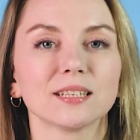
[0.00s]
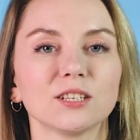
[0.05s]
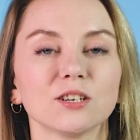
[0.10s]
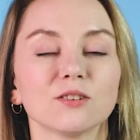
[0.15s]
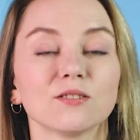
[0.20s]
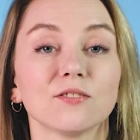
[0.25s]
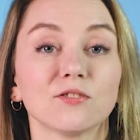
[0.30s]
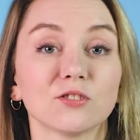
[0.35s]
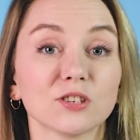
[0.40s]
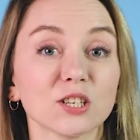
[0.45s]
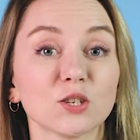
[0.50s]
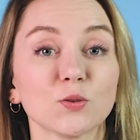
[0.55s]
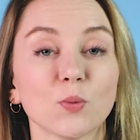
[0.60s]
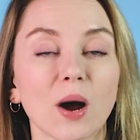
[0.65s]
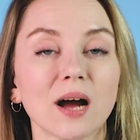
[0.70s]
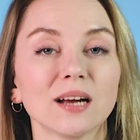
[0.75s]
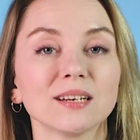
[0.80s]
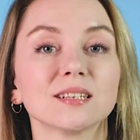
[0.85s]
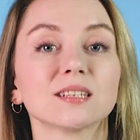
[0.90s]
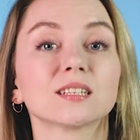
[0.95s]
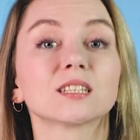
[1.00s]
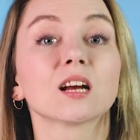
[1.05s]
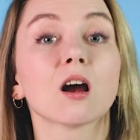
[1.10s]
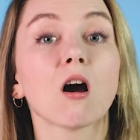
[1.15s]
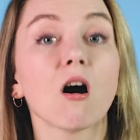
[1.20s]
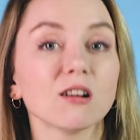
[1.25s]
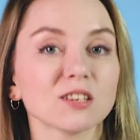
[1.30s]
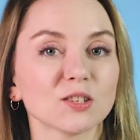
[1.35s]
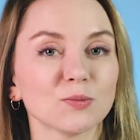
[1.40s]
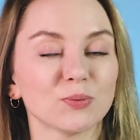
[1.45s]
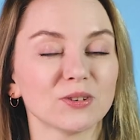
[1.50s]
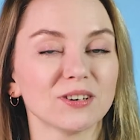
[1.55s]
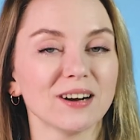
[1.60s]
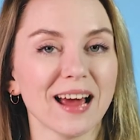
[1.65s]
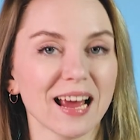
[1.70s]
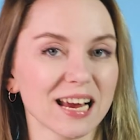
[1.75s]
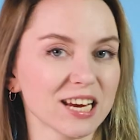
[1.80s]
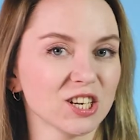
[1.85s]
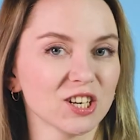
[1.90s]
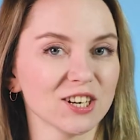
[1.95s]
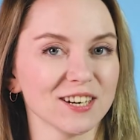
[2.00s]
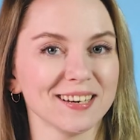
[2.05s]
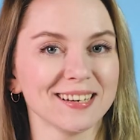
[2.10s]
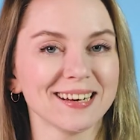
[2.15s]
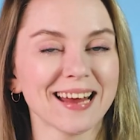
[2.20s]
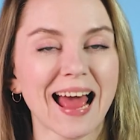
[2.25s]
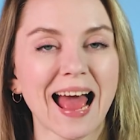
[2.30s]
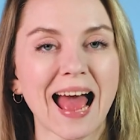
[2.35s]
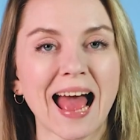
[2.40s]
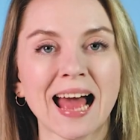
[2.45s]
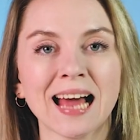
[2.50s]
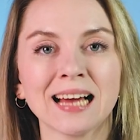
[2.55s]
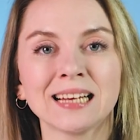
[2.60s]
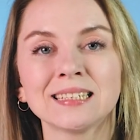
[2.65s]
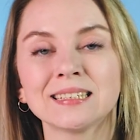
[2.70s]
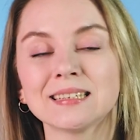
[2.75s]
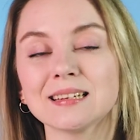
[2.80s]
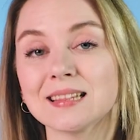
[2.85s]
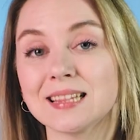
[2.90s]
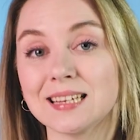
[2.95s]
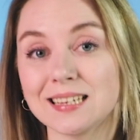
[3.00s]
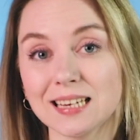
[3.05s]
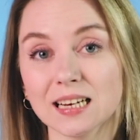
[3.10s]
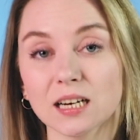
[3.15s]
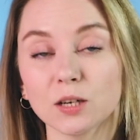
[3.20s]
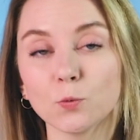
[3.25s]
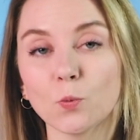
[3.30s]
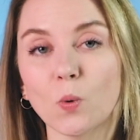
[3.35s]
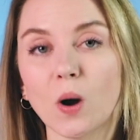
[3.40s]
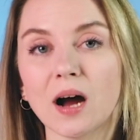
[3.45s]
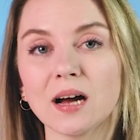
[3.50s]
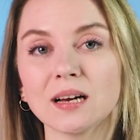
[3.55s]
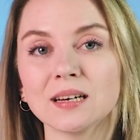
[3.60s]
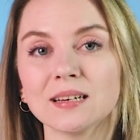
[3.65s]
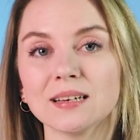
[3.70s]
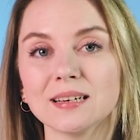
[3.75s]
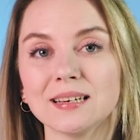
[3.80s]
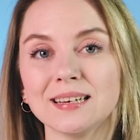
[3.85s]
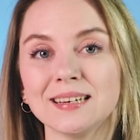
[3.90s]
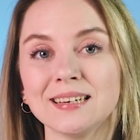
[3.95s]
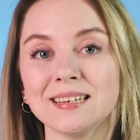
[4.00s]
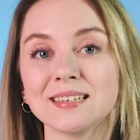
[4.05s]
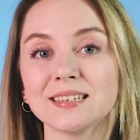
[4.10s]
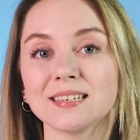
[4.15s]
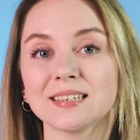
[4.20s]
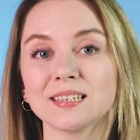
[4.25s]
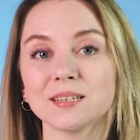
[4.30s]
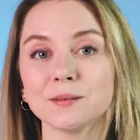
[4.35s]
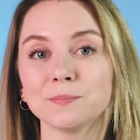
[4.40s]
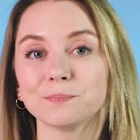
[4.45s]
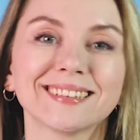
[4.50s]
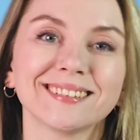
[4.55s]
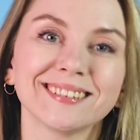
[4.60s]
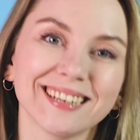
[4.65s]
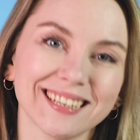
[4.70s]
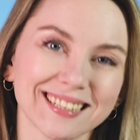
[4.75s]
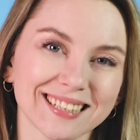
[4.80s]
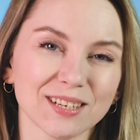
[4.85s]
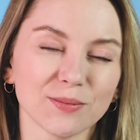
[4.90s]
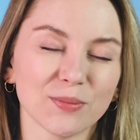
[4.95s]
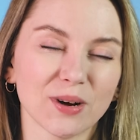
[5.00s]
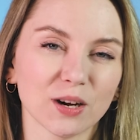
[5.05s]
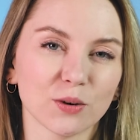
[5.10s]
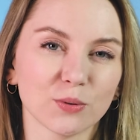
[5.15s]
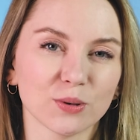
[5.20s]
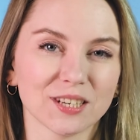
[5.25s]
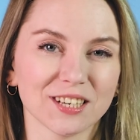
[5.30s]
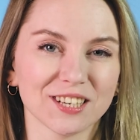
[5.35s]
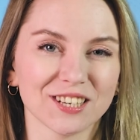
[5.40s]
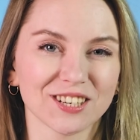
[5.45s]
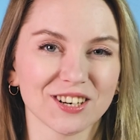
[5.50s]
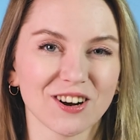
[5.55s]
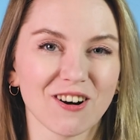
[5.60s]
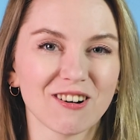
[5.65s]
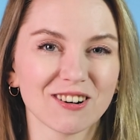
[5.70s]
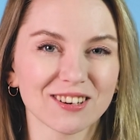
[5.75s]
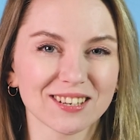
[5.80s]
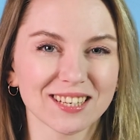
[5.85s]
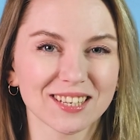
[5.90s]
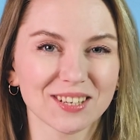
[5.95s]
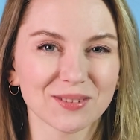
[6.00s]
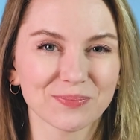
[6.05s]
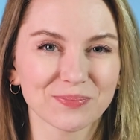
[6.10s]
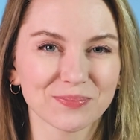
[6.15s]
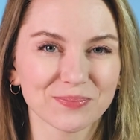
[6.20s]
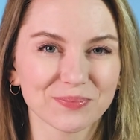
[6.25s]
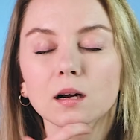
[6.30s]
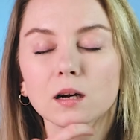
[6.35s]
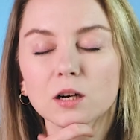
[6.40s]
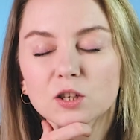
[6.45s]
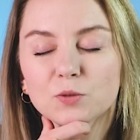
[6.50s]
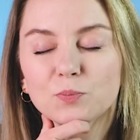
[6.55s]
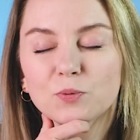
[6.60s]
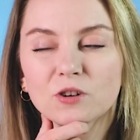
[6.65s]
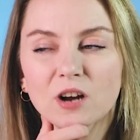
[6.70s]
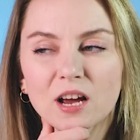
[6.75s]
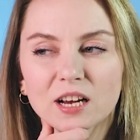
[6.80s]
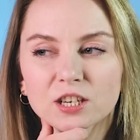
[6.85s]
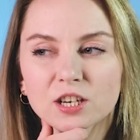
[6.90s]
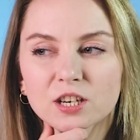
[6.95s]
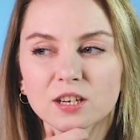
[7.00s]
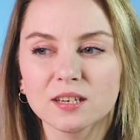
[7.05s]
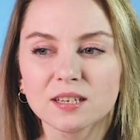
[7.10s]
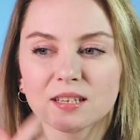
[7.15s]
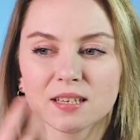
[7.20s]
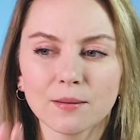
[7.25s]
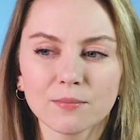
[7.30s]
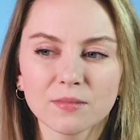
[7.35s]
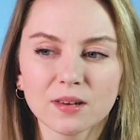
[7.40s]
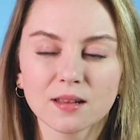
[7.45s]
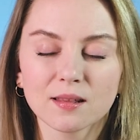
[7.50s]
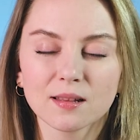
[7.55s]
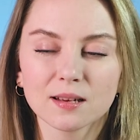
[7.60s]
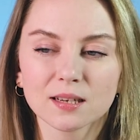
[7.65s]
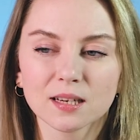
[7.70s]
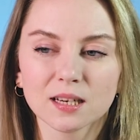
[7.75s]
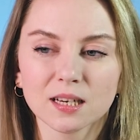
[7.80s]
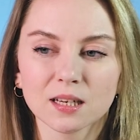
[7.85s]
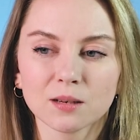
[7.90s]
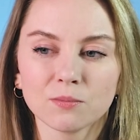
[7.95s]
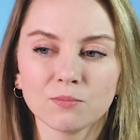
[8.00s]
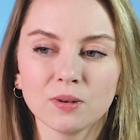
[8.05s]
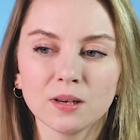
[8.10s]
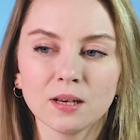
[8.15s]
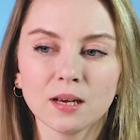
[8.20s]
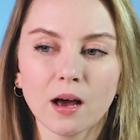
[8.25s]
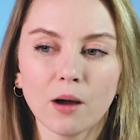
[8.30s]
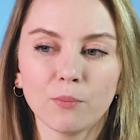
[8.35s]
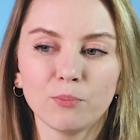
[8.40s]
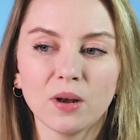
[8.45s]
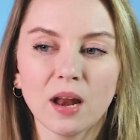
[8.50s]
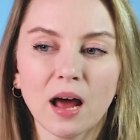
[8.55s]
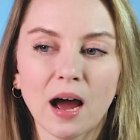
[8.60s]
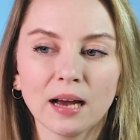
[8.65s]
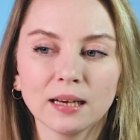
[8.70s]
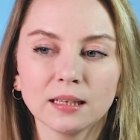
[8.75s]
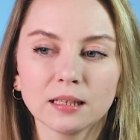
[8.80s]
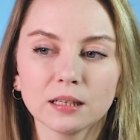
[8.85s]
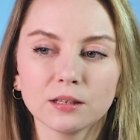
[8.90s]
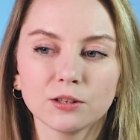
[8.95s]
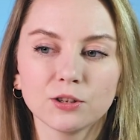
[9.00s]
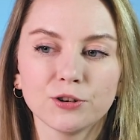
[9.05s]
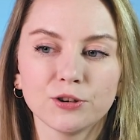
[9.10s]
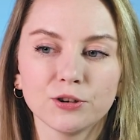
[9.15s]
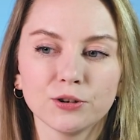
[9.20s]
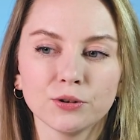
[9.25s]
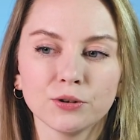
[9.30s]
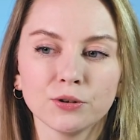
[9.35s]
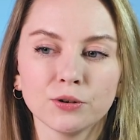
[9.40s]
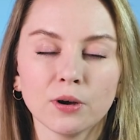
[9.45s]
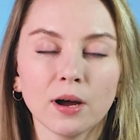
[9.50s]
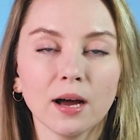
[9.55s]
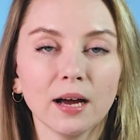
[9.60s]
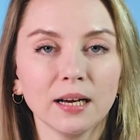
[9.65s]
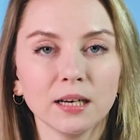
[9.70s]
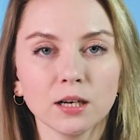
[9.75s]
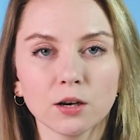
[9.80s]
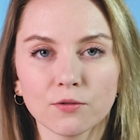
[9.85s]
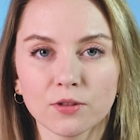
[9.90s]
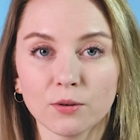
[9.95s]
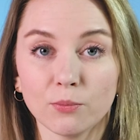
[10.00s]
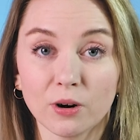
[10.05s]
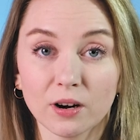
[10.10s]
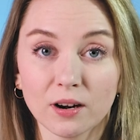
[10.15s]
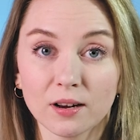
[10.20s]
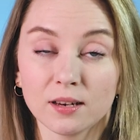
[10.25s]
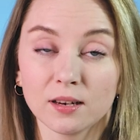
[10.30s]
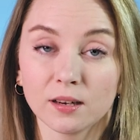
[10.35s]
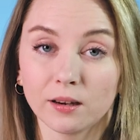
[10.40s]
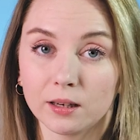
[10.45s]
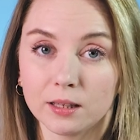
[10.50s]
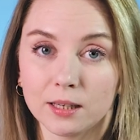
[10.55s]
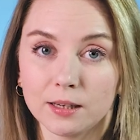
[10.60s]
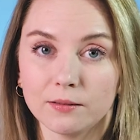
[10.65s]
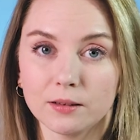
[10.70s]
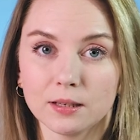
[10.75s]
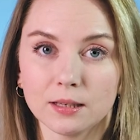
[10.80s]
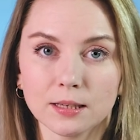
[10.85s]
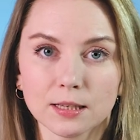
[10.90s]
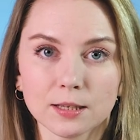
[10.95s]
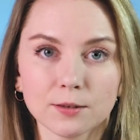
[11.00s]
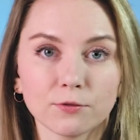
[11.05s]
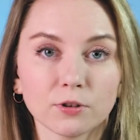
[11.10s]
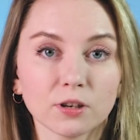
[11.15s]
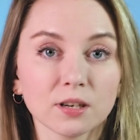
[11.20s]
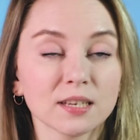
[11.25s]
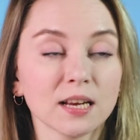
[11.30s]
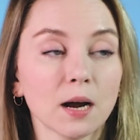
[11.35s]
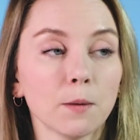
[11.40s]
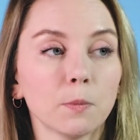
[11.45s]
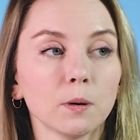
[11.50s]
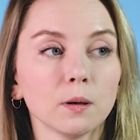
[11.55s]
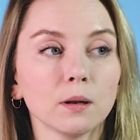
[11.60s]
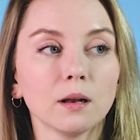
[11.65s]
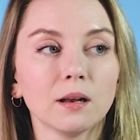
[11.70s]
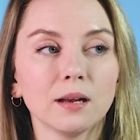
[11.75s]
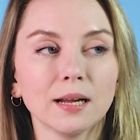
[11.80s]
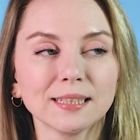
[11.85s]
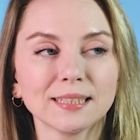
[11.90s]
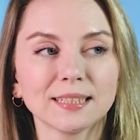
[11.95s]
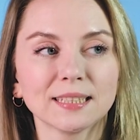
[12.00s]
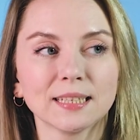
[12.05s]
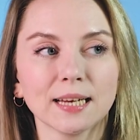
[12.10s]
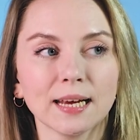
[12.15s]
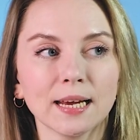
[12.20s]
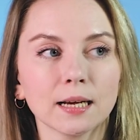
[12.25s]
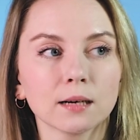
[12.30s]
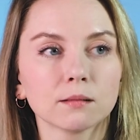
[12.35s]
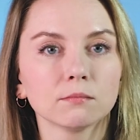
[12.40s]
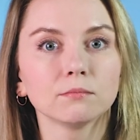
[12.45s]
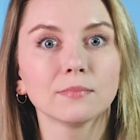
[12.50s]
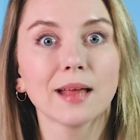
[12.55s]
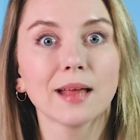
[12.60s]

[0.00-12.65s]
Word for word: So the first one is cost per action, and the second one is um, customer acquisition cost. Cost per action is something that can be applied to any of the marketing activities. For example, let's take